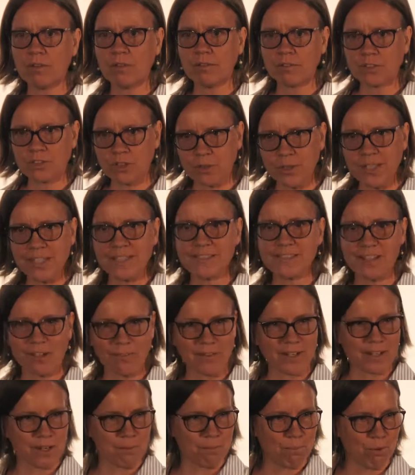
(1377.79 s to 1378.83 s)
trees are
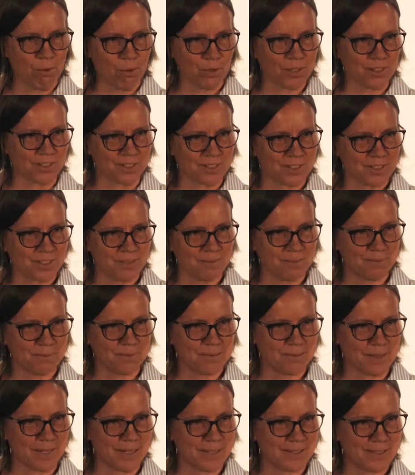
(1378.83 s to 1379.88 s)
very important,
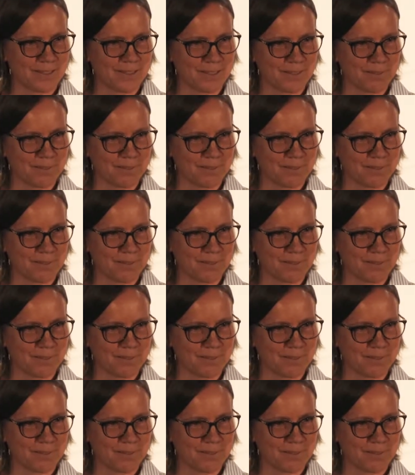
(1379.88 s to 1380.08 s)
right?